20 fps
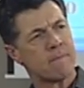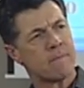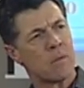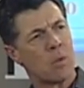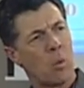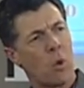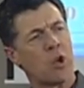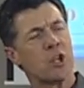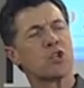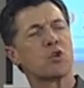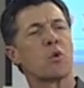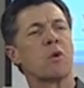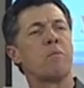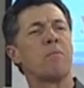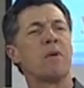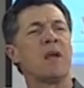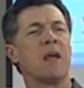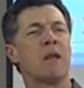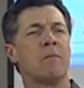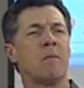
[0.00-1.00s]
What does
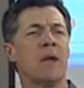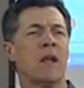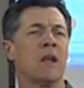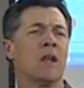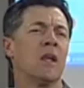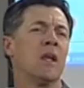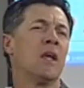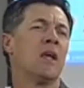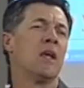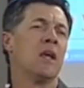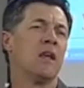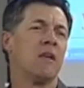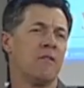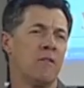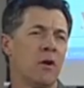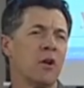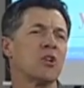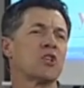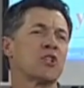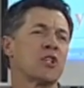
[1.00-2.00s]
repent mean?
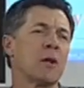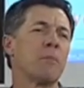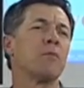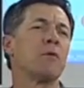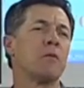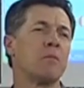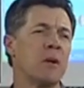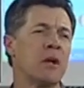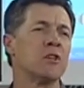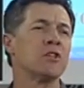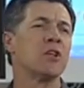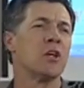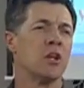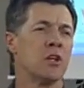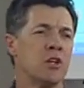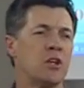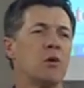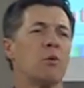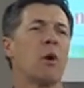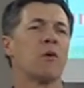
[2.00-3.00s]
Very simply, it means
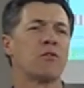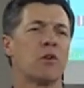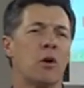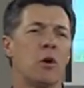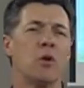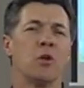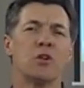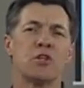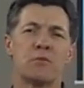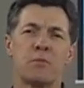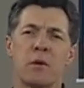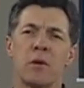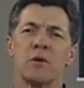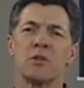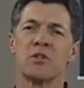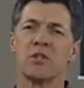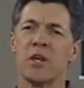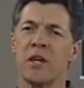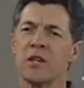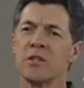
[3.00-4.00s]
do what the Holy Spirit
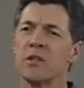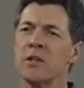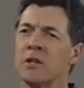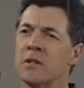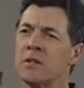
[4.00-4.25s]
says.